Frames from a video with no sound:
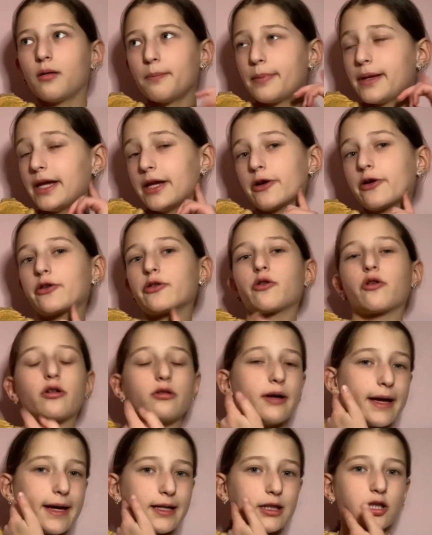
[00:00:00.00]
beard or
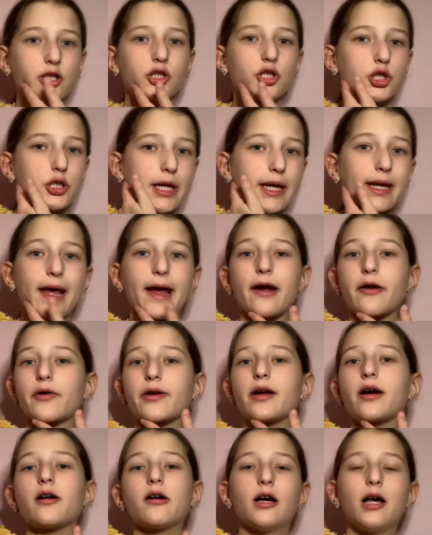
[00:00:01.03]
like chin
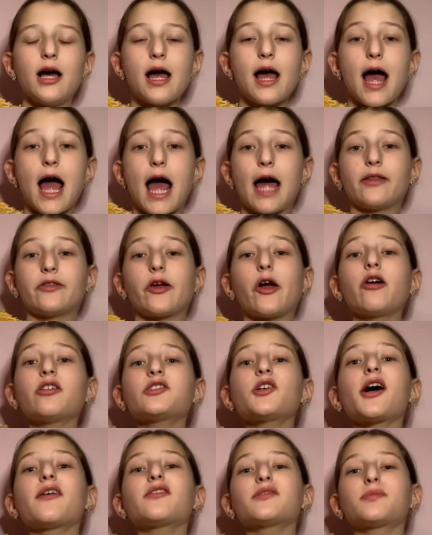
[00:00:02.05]
area, and they
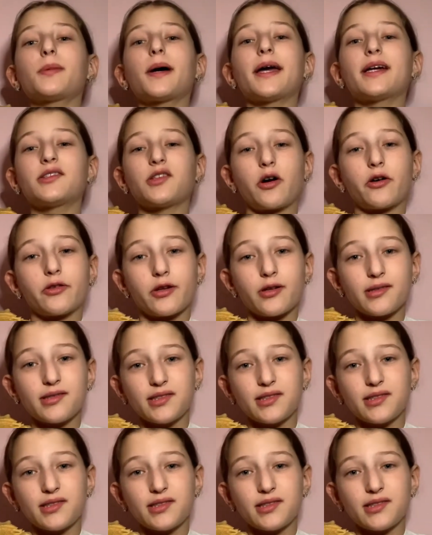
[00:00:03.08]
also have spikes on their